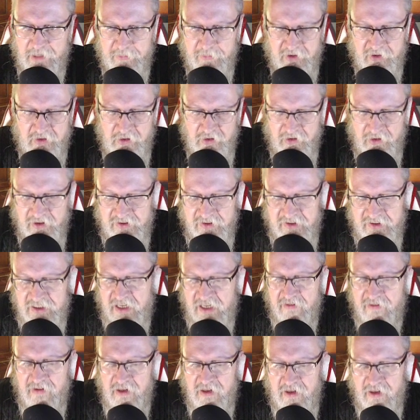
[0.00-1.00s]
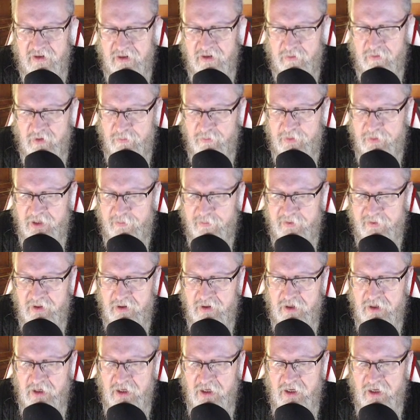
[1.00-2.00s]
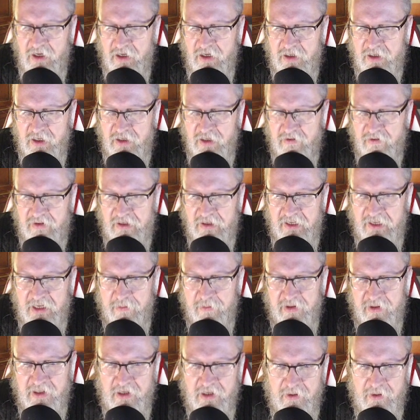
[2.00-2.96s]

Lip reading: That's not necessarily, I think, what people are kind of claiming there.